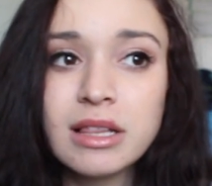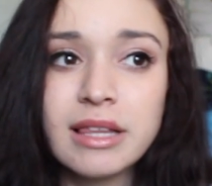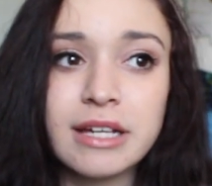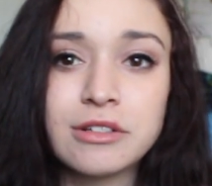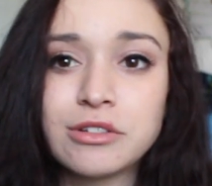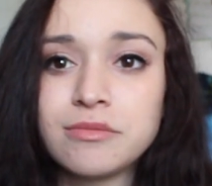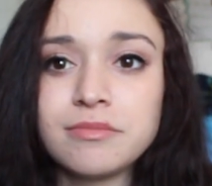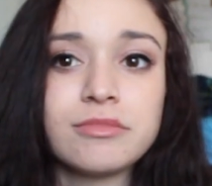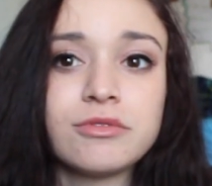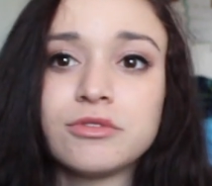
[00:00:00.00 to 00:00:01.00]
Like
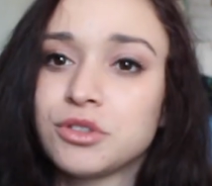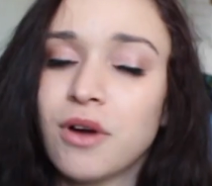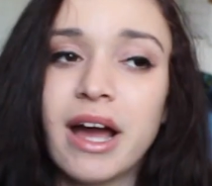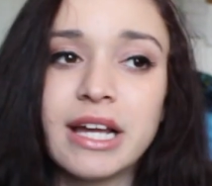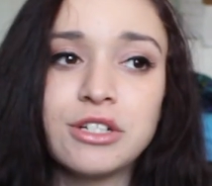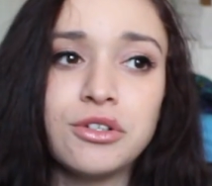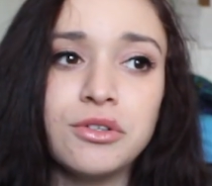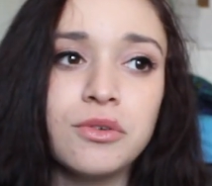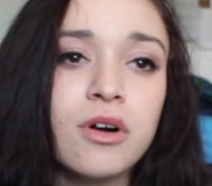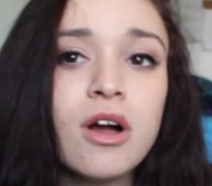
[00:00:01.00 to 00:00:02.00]
try
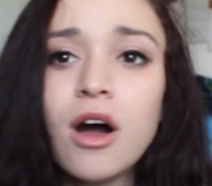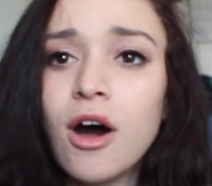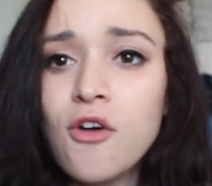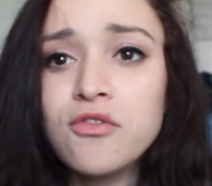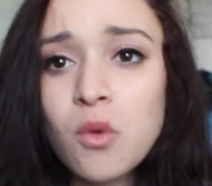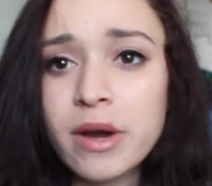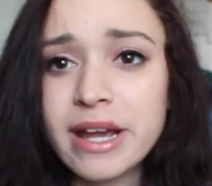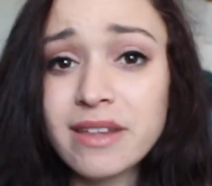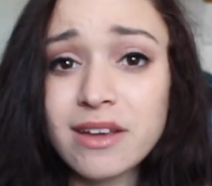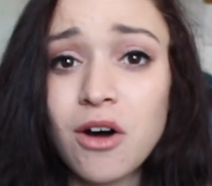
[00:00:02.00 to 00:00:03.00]
to
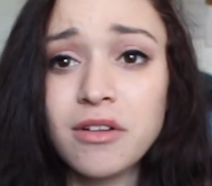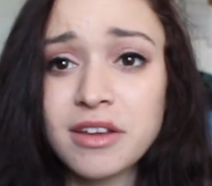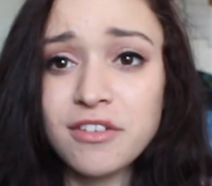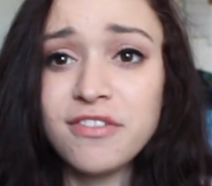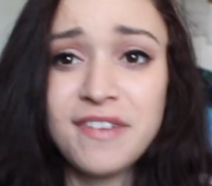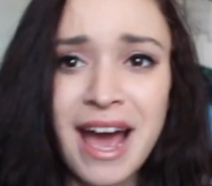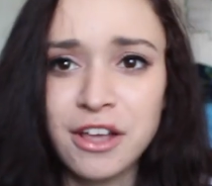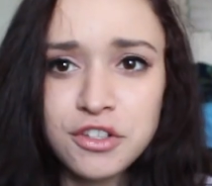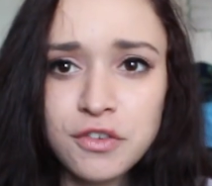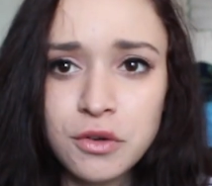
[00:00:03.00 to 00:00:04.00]
avoid like all like the
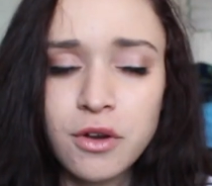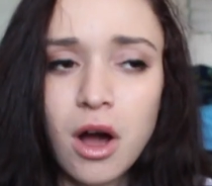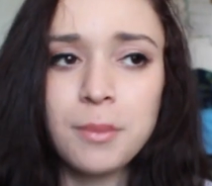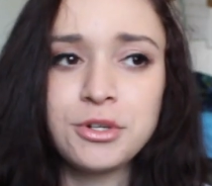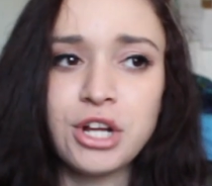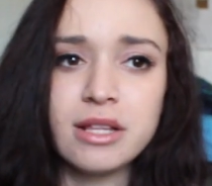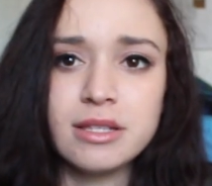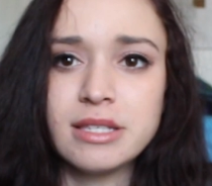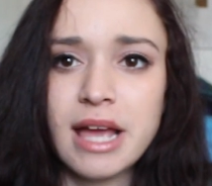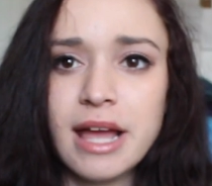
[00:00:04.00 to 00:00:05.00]
fast food
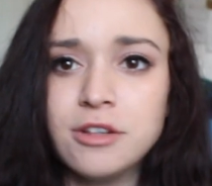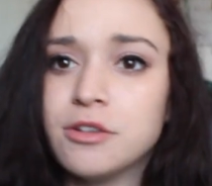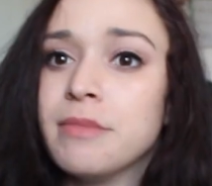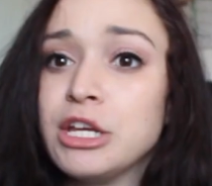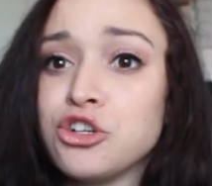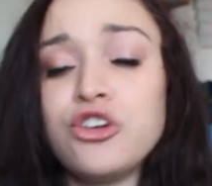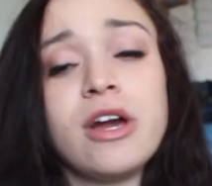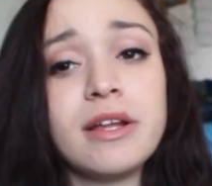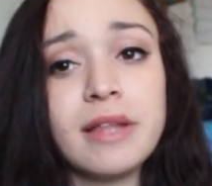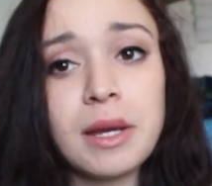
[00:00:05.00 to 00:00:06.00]
options and make sure you're
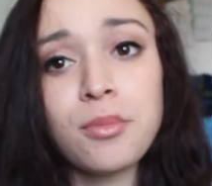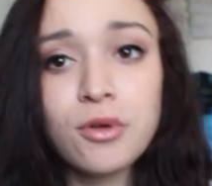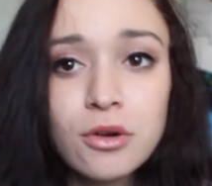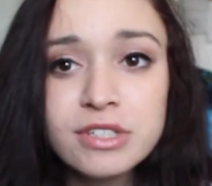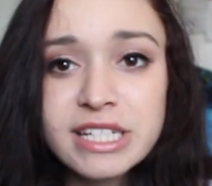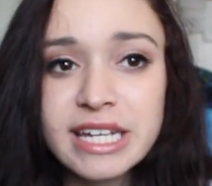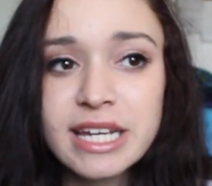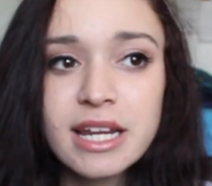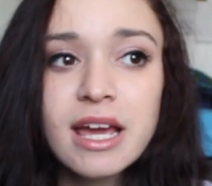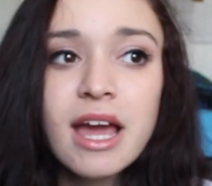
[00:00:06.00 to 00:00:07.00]
getting like
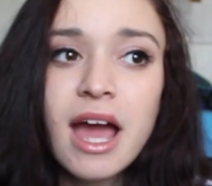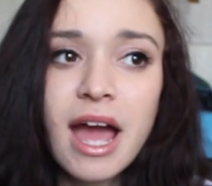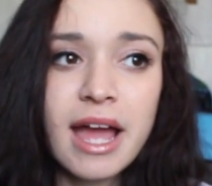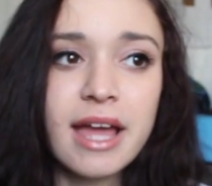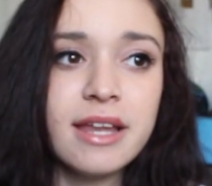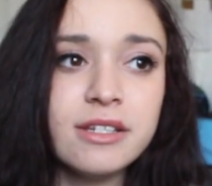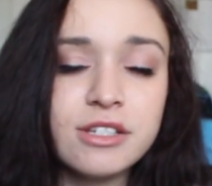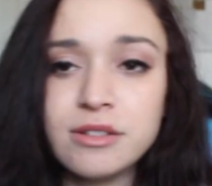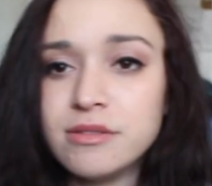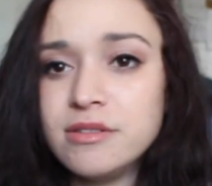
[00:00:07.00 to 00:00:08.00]
protein
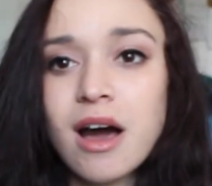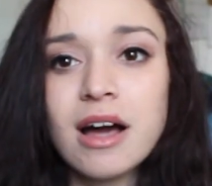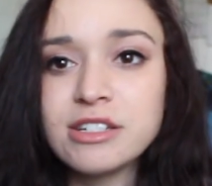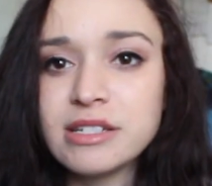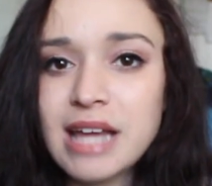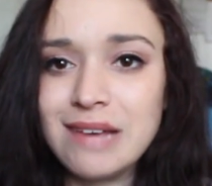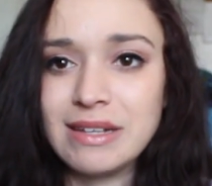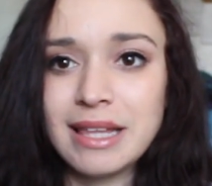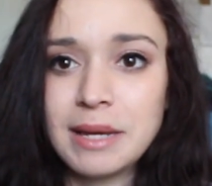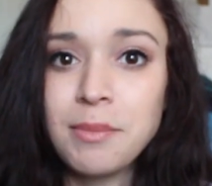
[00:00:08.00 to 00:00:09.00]
and not just
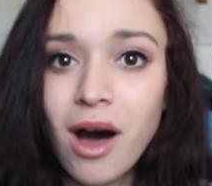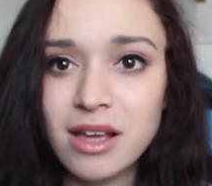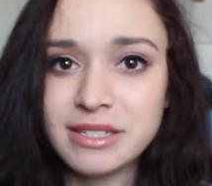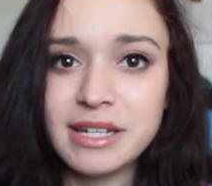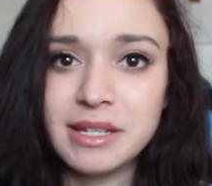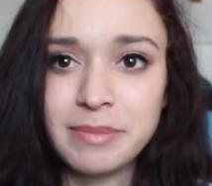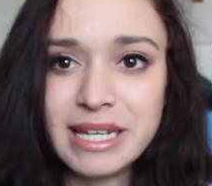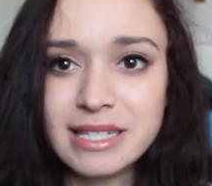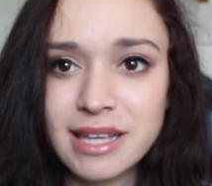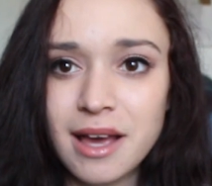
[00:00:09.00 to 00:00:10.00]
having like pasta and
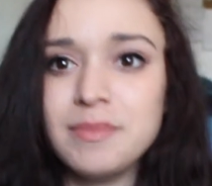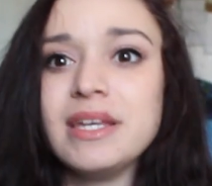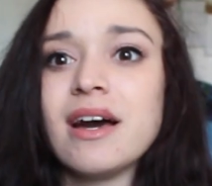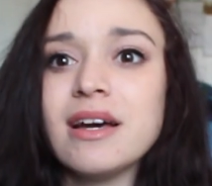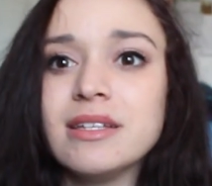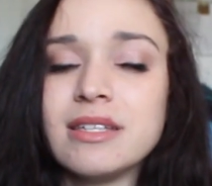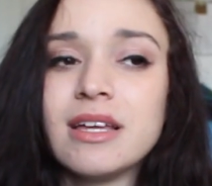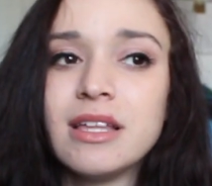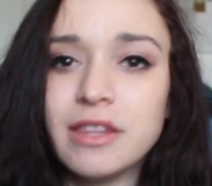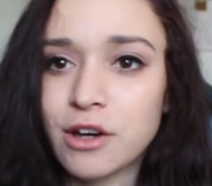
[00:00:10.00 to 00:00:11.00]
pizza because
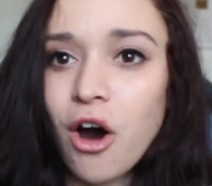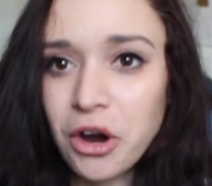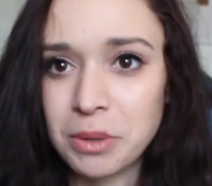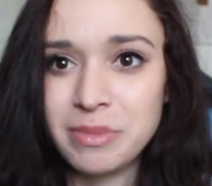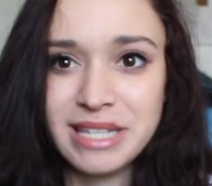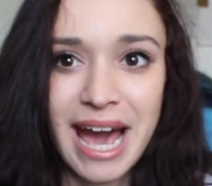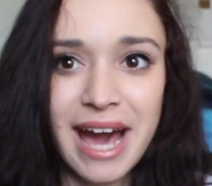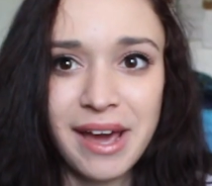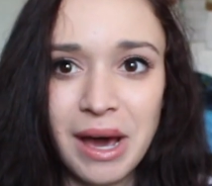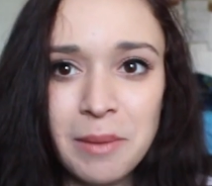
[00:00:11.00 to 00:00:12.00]
the carbs
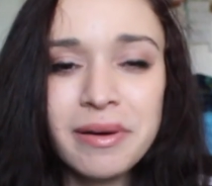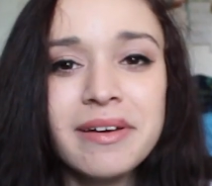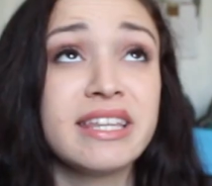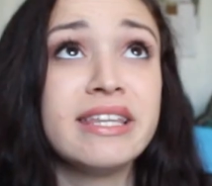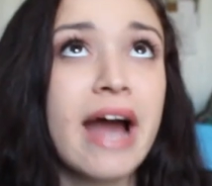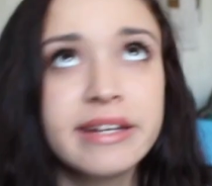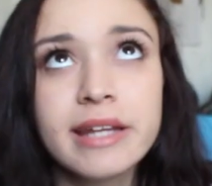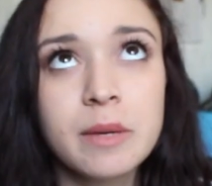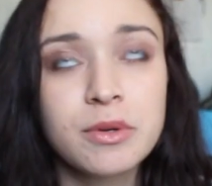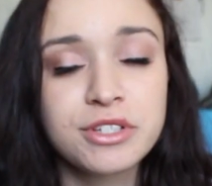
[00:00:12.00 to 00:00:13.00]
add up.
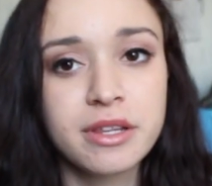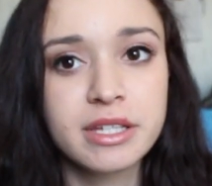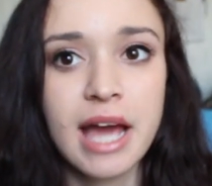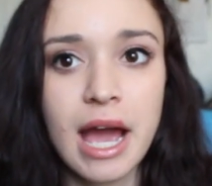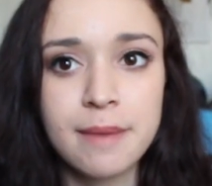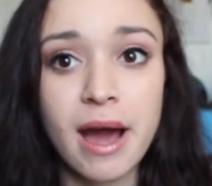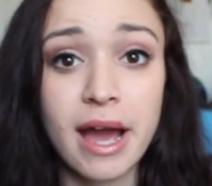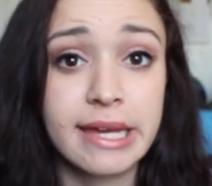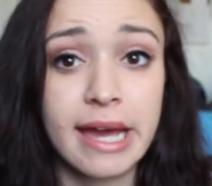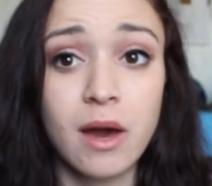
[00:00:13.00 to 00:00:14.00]
99% of the time
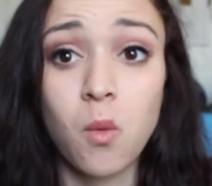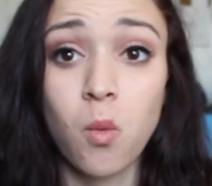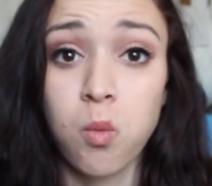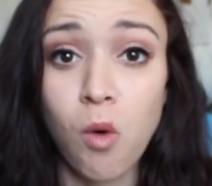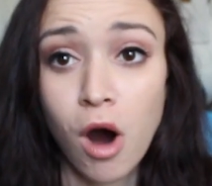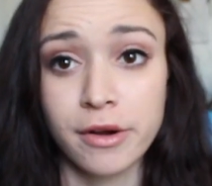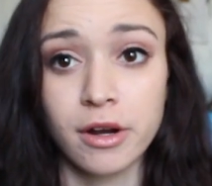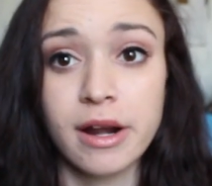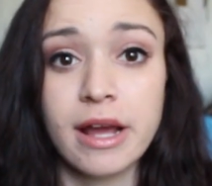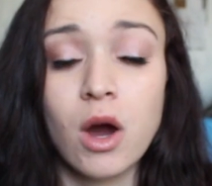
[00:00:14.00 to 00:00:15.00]
I get
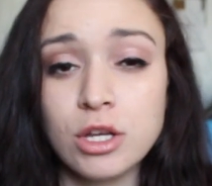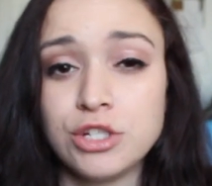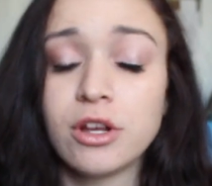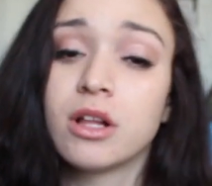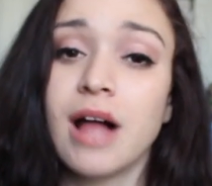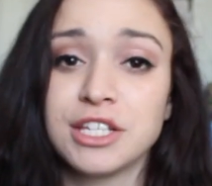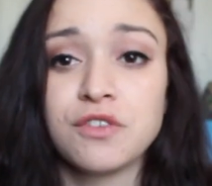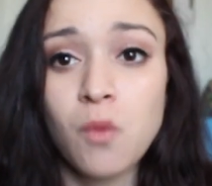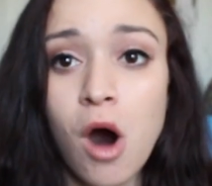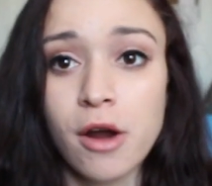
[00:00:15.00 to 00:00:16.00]
water and I always drink a glass
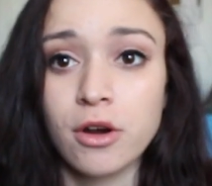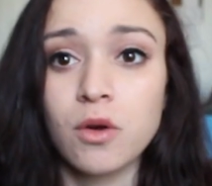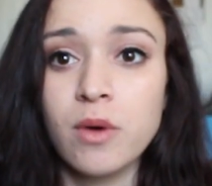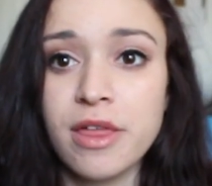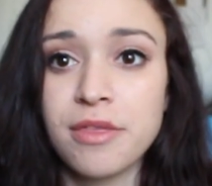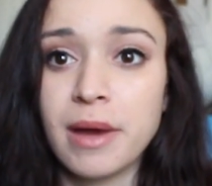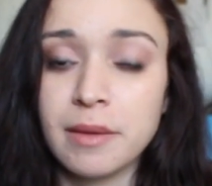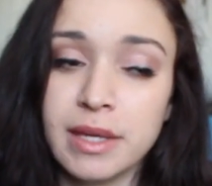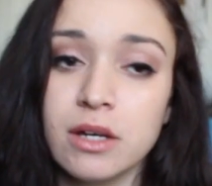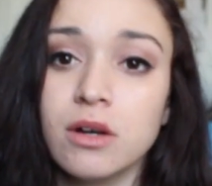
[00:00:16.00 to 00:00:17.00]
of water with
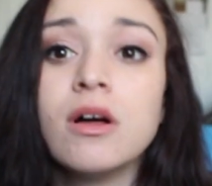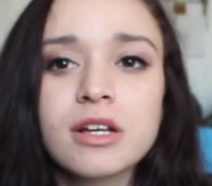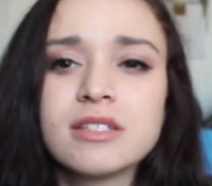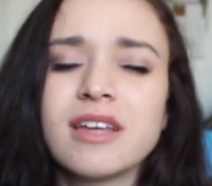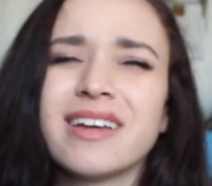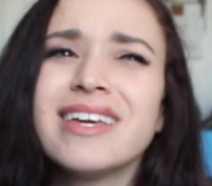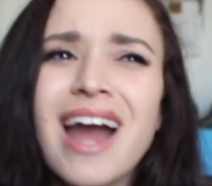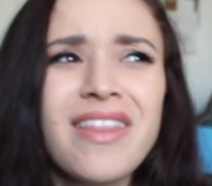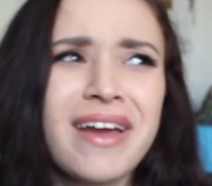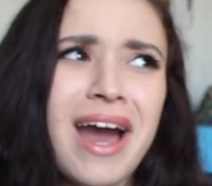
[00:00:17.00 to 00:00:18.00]
my meal because like
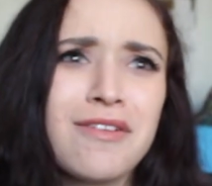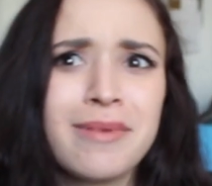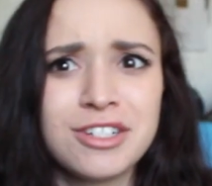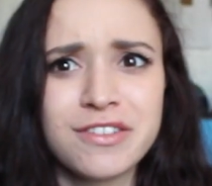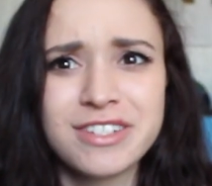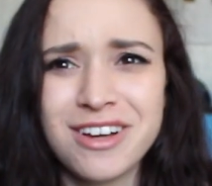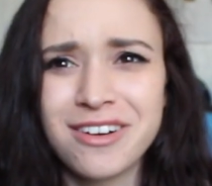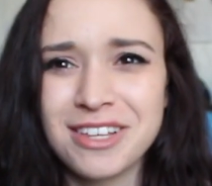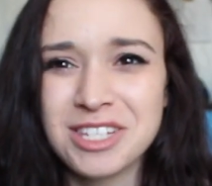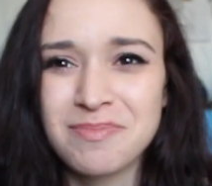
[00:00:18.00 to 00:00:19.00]
yeah they have a bunch of
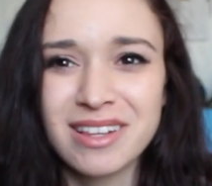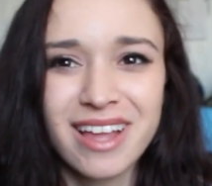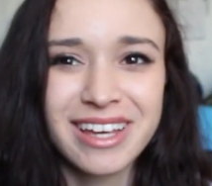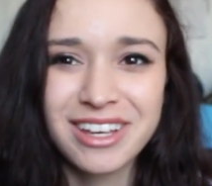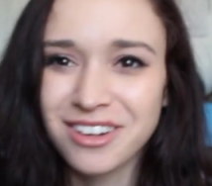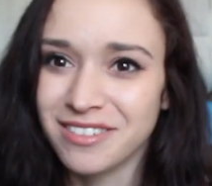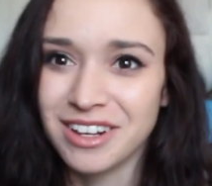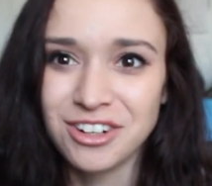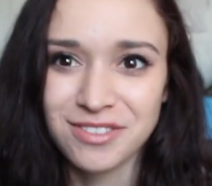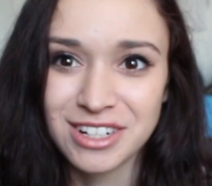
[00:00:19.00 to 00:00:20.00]
sodas but like you don't
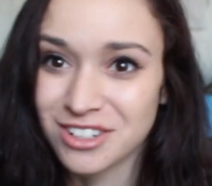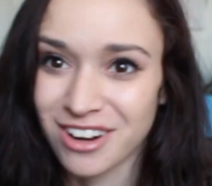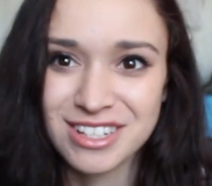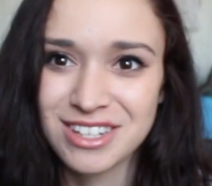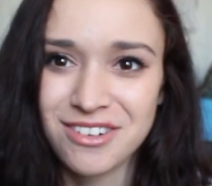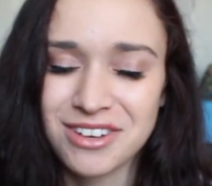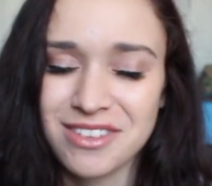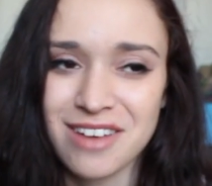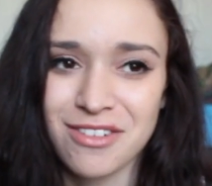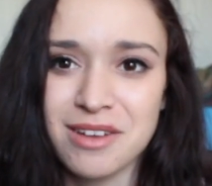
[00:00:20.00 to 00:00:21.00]
need to drink soda
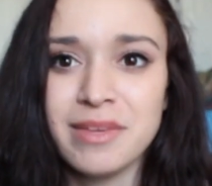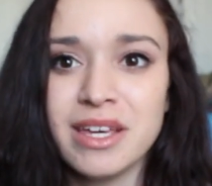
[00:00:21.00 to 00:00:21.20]
with every